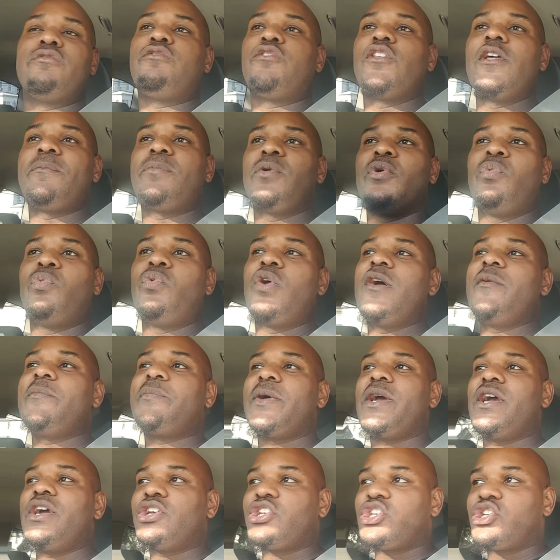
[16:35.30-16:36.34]
flipping one
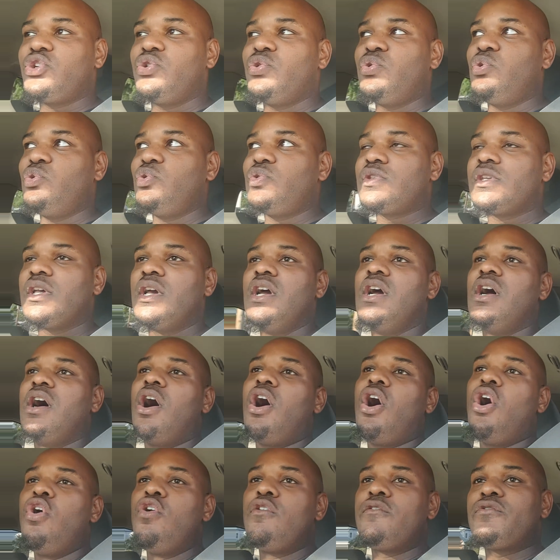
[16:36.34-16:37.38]
pair of shoes
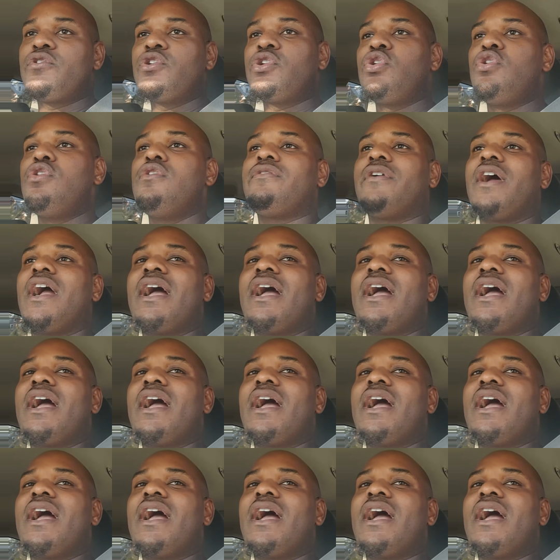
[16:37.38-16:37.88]
over and over.